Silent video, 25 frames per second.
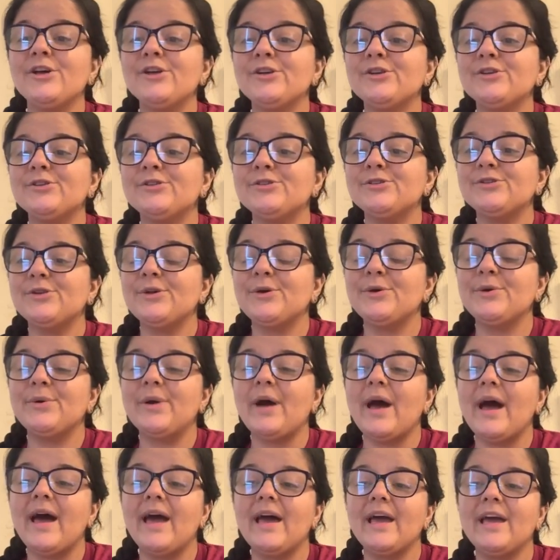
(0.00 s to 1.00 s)
So
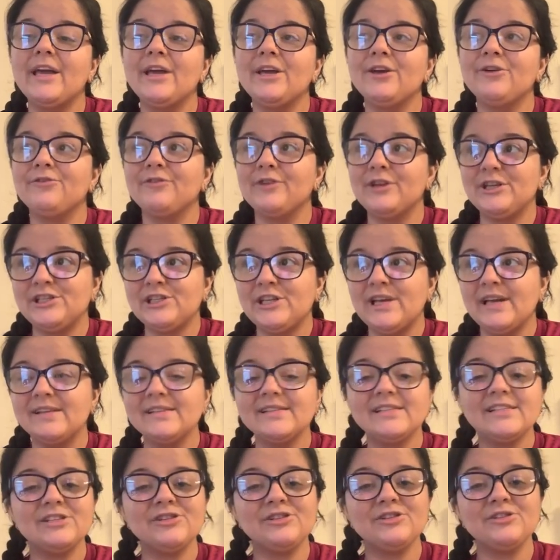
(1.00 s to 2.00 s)
I reached out
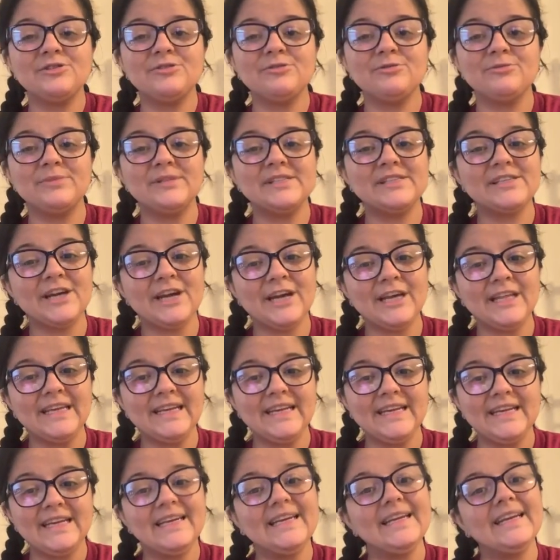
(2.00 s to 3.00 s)
to Miss
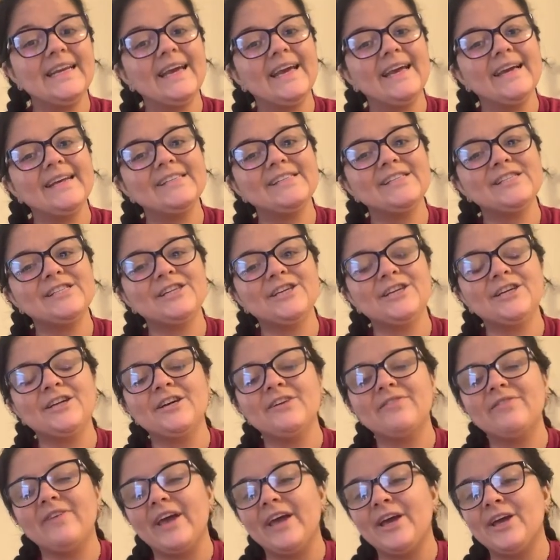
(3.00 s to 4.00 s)
Carlina and I asked her
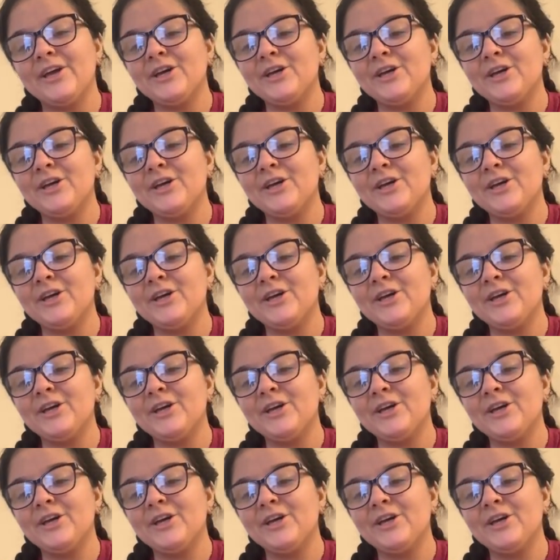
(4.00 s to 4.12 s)
if I